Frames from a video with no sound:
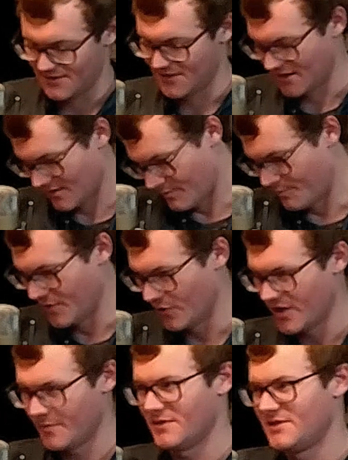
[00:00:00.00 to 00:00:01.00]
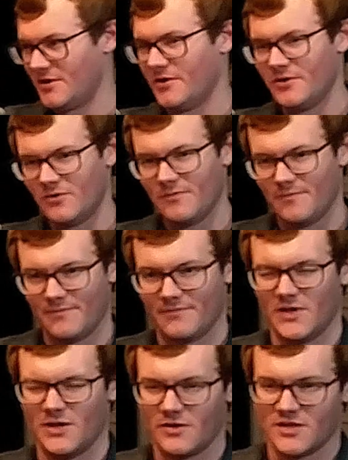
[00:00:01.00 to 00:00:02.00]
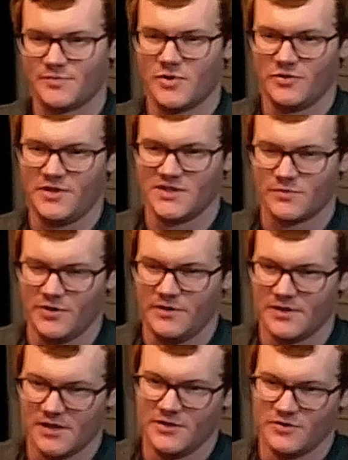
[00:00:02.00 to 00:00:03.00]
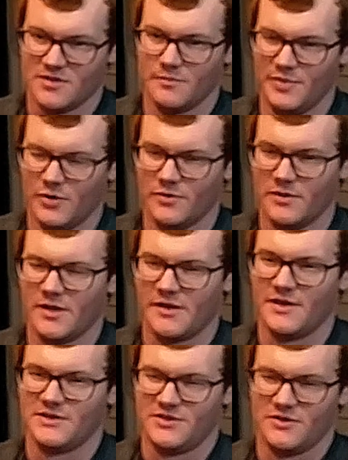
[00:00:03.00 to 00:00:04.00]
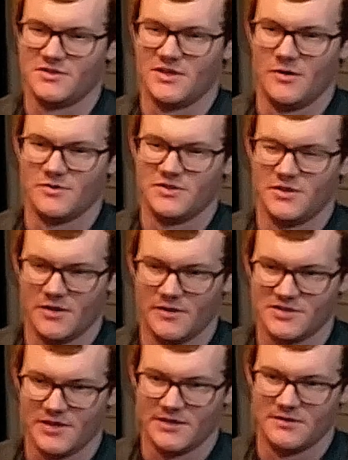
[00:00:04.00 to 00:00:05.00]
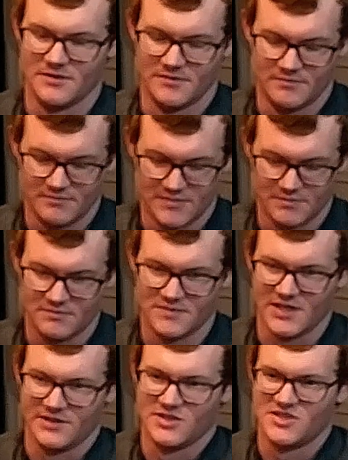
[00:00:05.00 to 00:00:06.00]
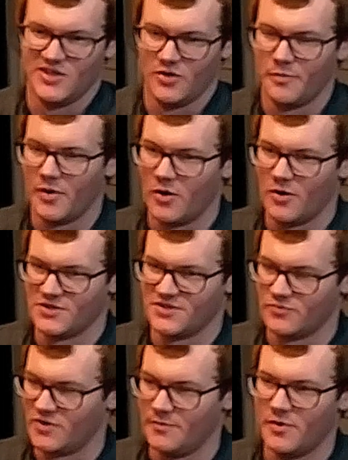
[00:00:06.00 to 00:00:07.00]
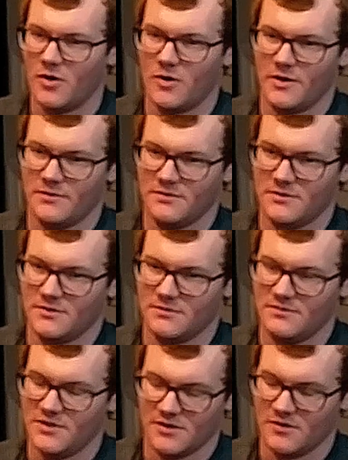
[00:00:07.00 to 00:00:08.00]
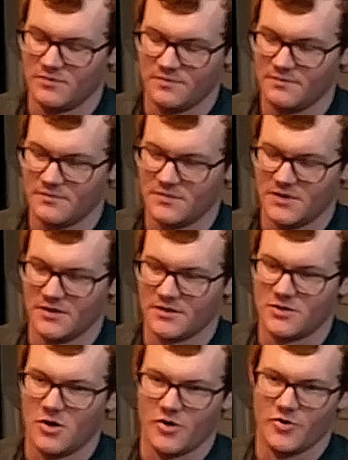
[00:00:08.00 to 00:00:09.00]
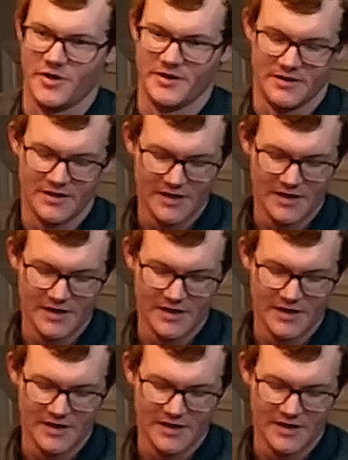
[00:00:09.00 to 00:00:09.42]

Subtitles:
kind of building material, because protein's what you kind of use to build a lot of things in your cells. It's like the steel bars and the rebar and the, the concrete.